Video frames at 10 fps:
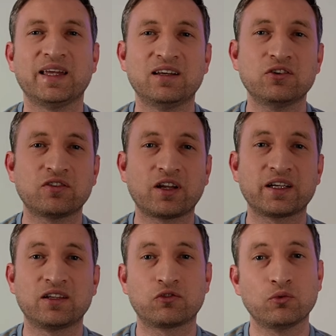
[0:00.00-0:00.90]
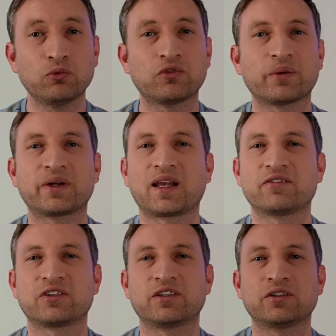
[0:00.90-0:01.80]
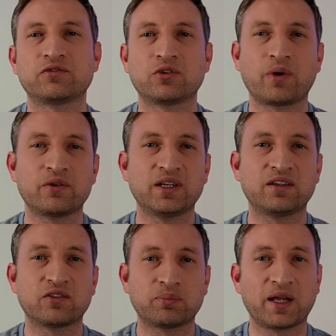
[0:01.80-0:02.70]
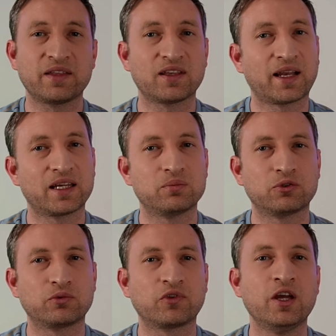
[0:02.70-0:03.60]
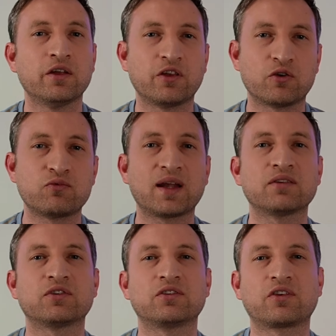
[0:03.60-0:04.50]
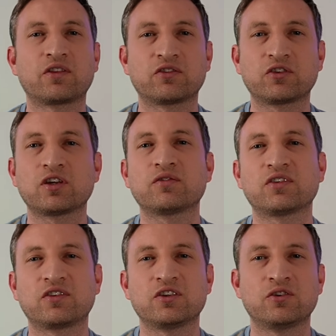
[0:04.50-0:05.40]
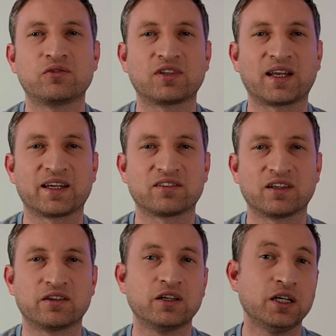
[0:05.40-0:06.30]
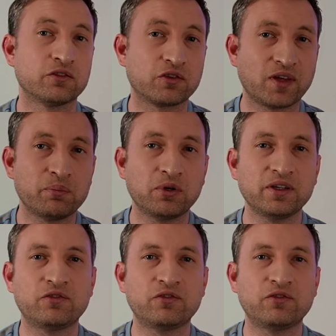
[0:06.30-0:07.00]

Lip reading: It looks like it's also clever enough to only display the labels that are relevant to the service that you've selected. For example,